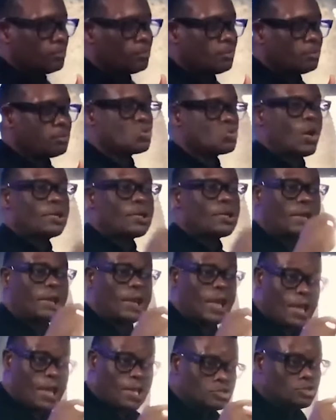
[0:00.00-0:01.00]
to
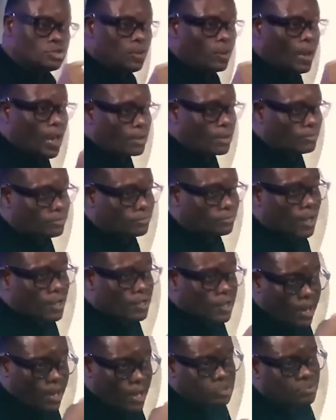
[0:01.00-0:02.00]
analyze your life.
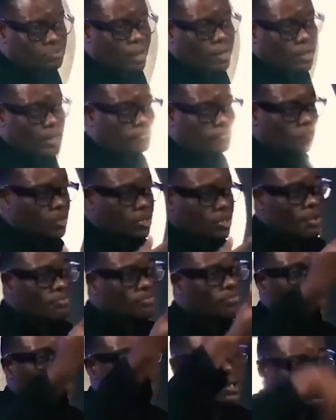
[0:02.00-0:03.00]
Analyze my life. We came
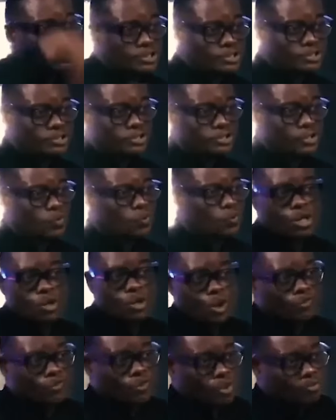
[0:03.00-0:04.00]
for analysis. We didn't
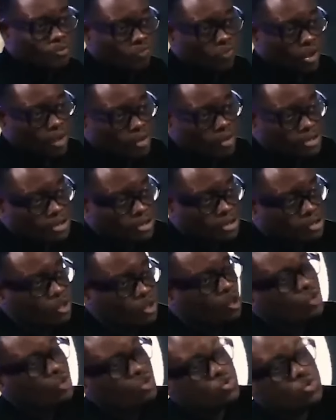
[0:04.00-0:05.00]
come for a message.
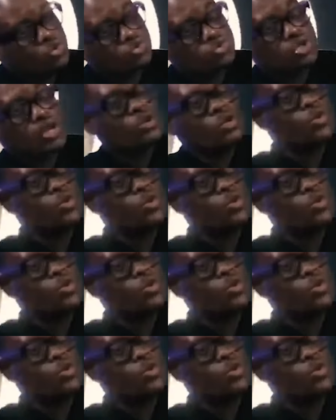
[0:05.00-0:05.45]
So that you will